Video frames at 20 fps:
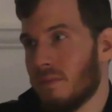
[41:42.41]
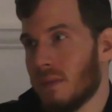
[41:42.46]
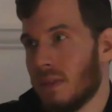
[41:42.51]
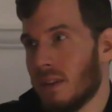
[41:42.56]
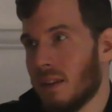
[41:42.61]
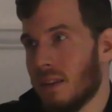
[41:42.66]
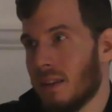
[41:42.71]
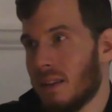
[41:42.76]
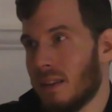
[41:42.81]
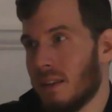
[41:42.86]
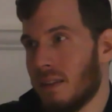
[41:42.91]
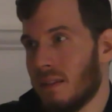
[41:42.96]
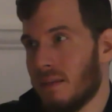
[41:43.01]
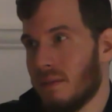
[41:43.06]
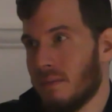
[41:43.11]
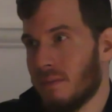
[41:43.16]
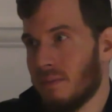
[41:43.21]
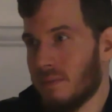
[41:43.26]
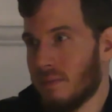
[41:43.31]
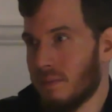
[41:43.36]
But then why
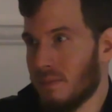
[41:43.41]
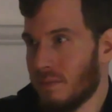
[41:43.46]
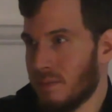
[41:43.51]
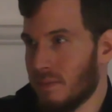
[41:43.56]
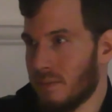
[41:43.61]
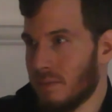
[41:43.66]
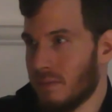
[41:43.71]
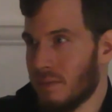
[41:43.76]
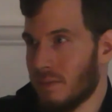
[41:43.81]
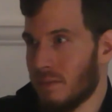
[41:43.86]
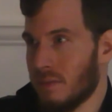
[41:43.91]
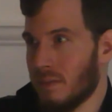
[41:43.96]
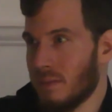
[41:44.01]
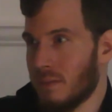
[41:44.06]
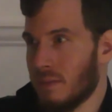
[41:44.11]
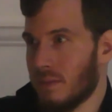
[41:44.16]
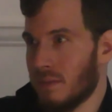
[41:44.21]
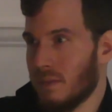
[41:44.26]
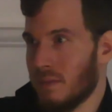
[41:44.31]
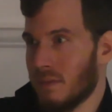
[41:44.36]
would they do such
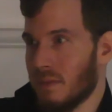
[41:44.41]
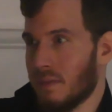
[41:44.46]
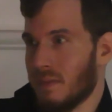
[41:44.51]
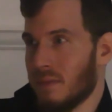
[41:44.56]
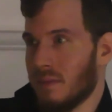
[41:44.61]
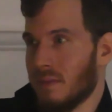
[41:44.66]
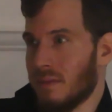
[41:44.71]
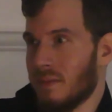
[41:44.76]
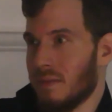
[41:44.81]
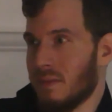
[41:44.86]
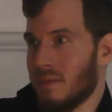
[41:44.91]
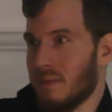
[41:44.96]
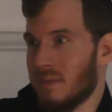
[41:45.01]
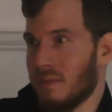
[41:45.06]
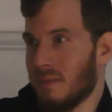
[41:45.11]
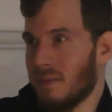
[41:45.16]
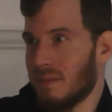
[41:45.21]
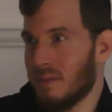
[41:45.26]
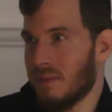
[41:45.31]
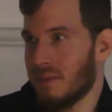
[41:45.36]
crazy things as you
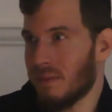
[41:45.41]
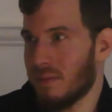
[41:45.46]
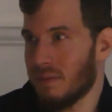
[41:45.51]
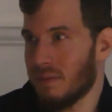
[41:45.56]
being